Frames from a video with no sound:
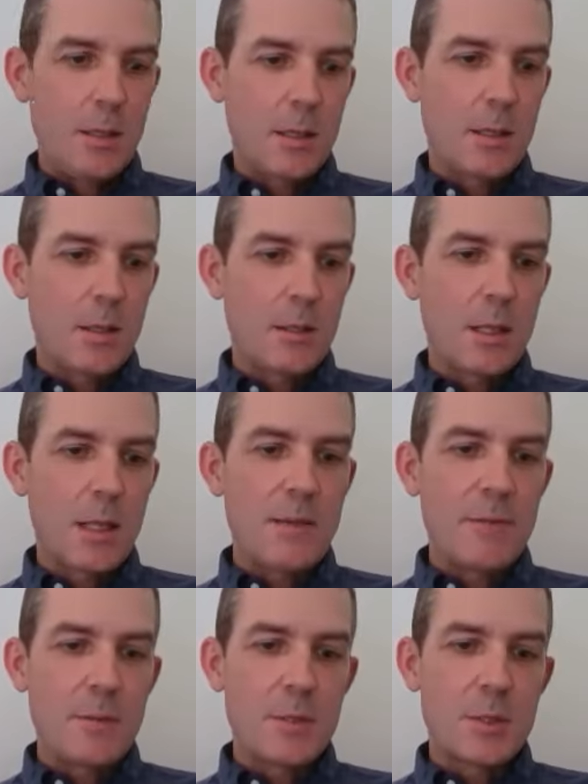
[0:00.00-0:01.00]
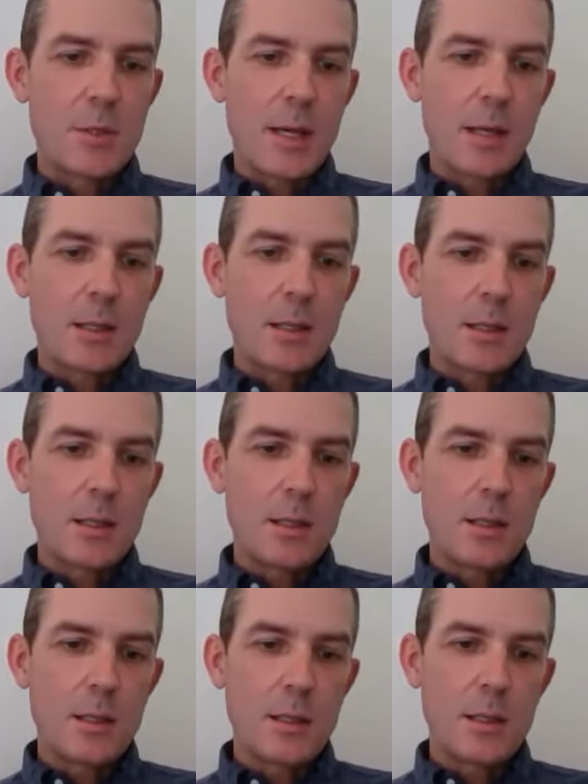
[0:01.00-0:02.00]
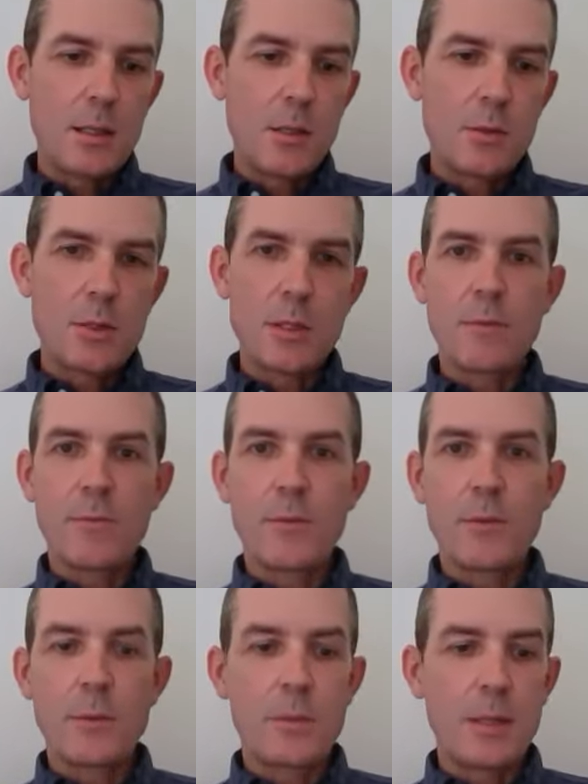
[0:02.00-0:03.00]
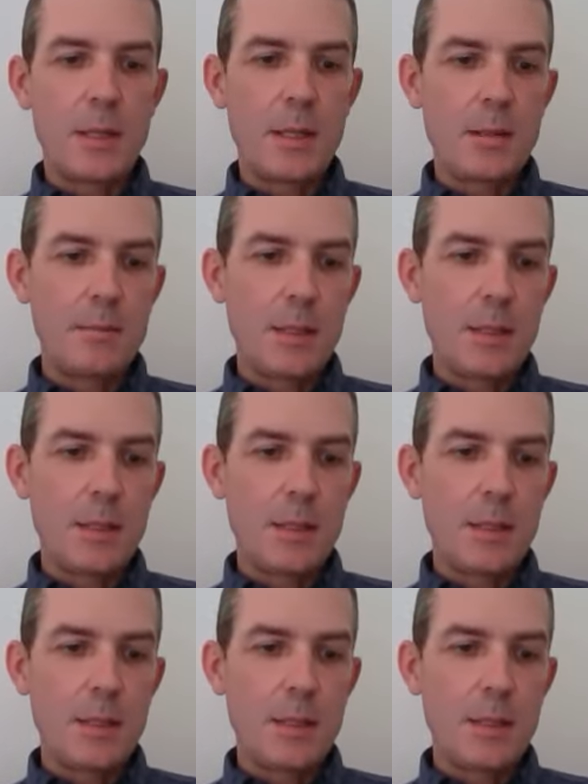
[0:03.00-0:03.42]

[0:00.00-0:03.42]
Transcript: called Life Abstracted, Notes on the Floor Plan.